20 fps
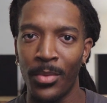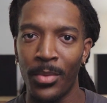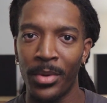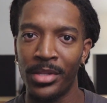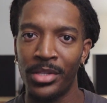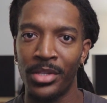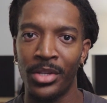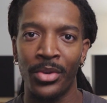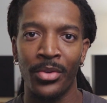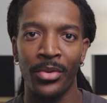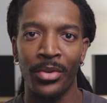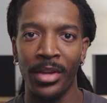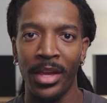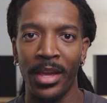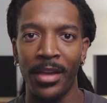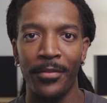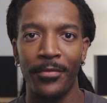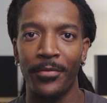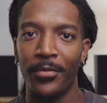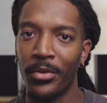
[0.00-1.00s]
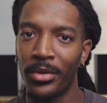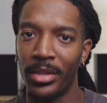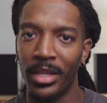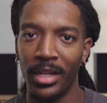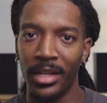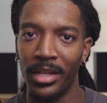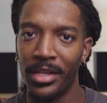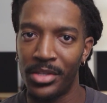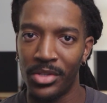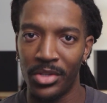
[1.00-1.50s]
want to create for the
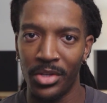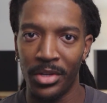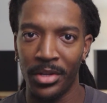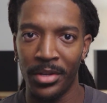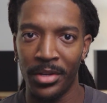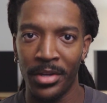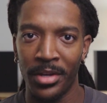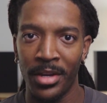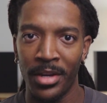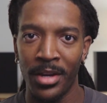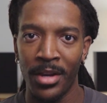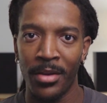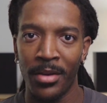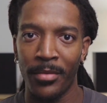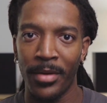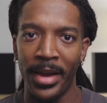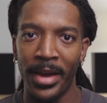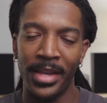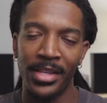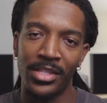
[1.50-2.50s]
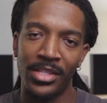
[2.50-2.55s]
listener, right?